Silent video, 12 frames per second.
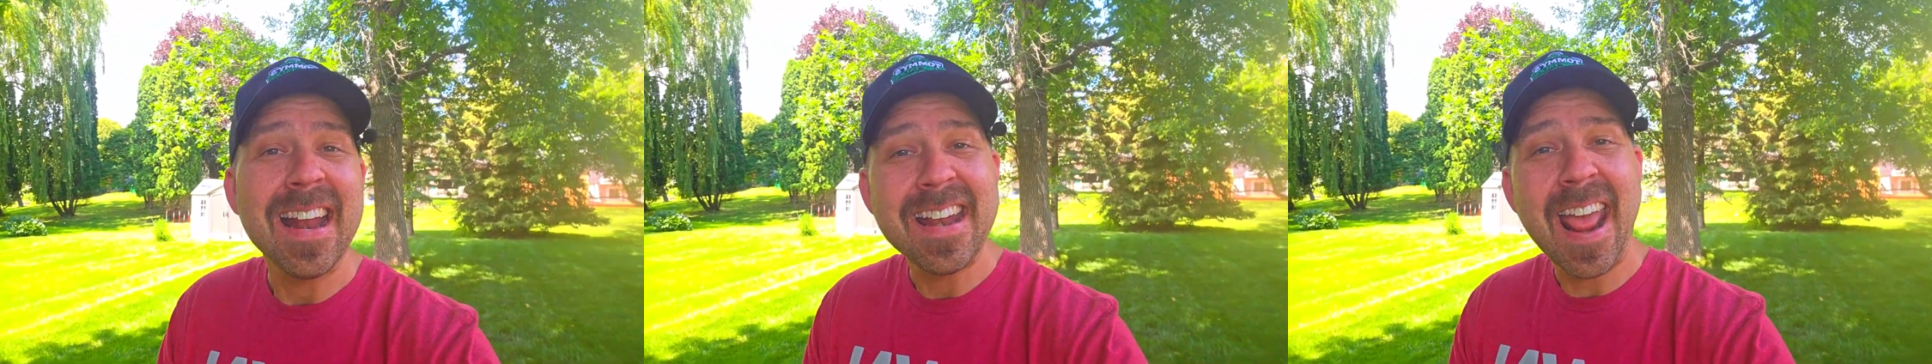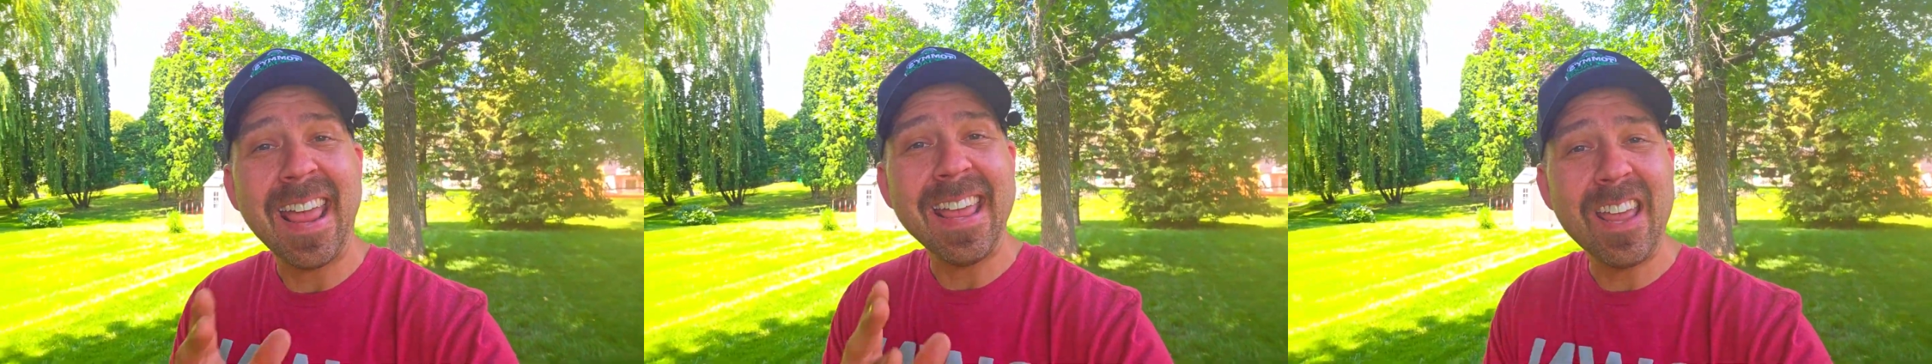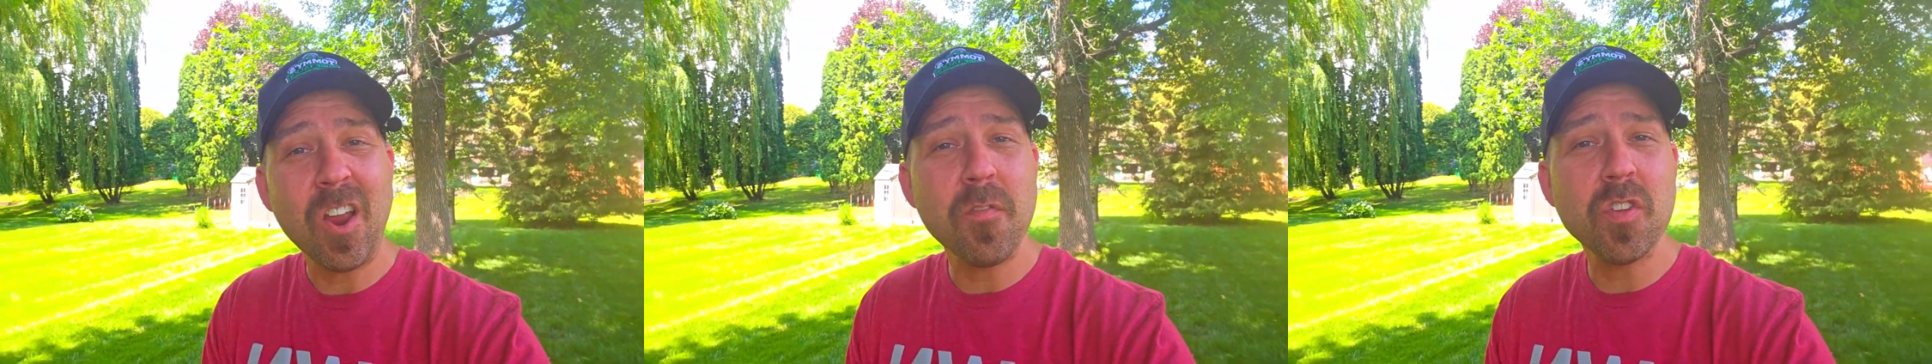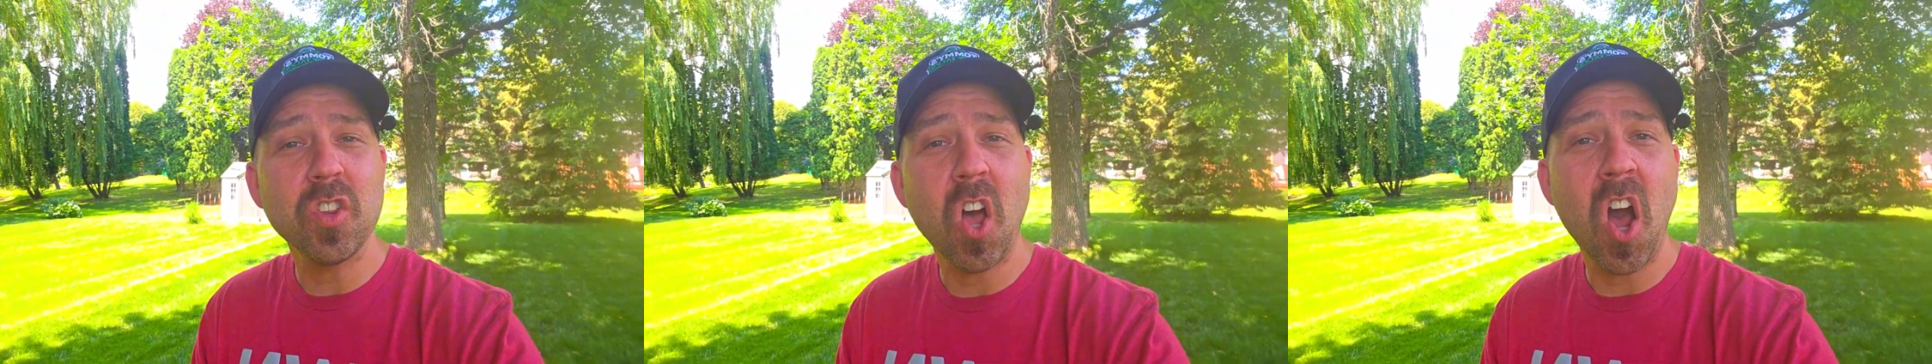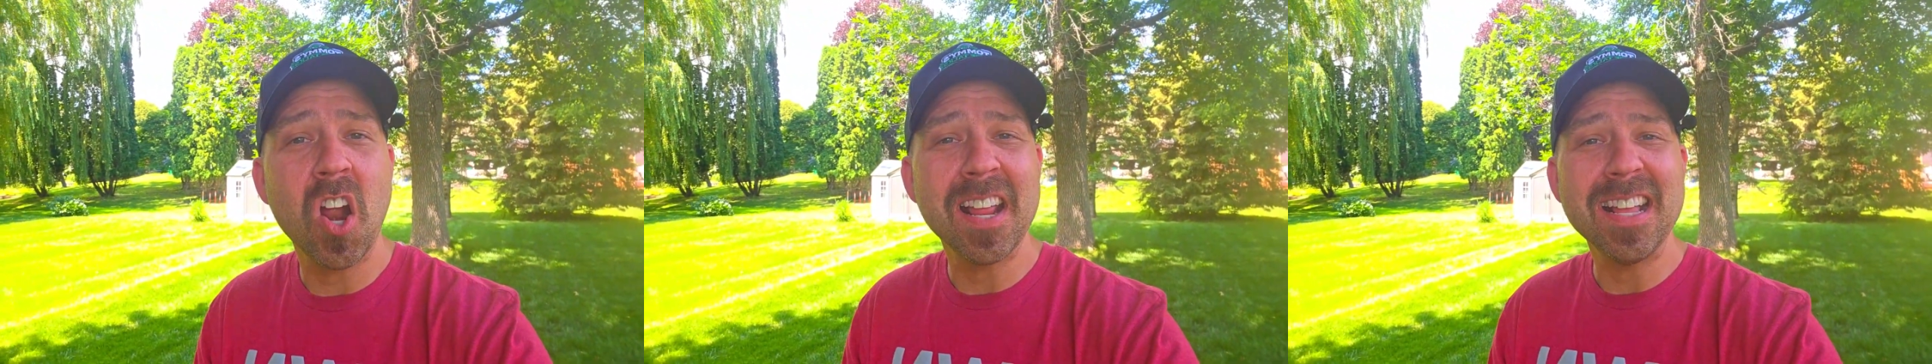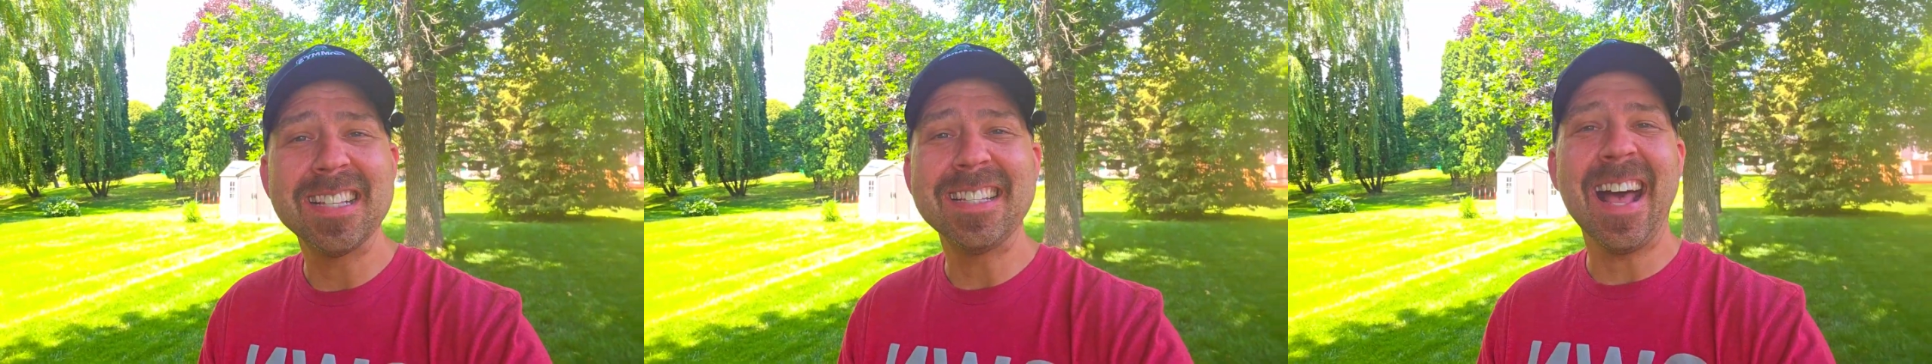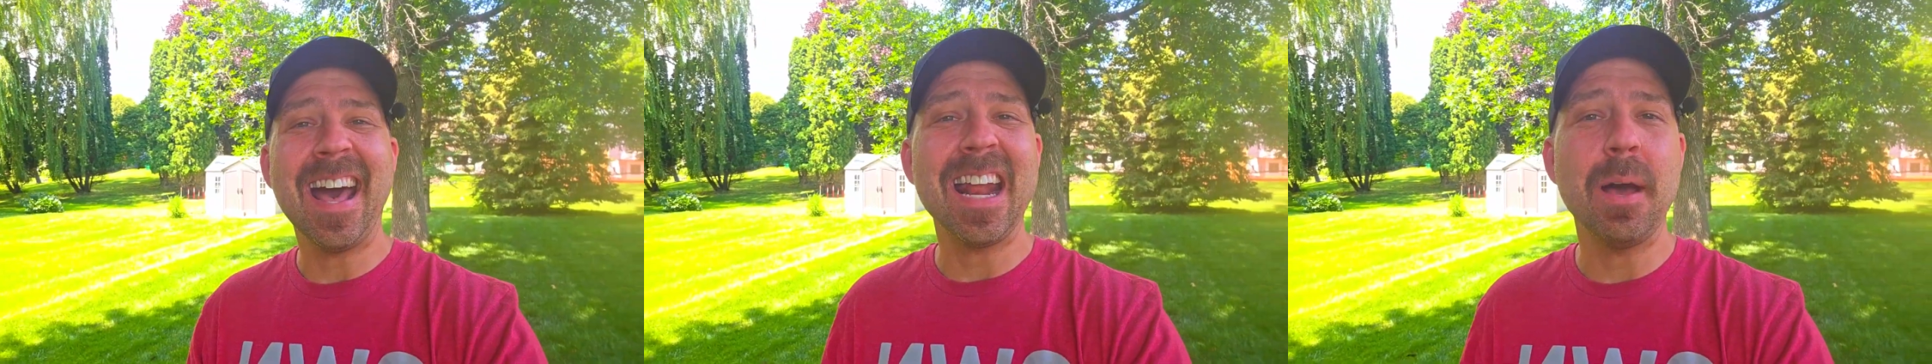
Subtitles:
taking care of your lawn is not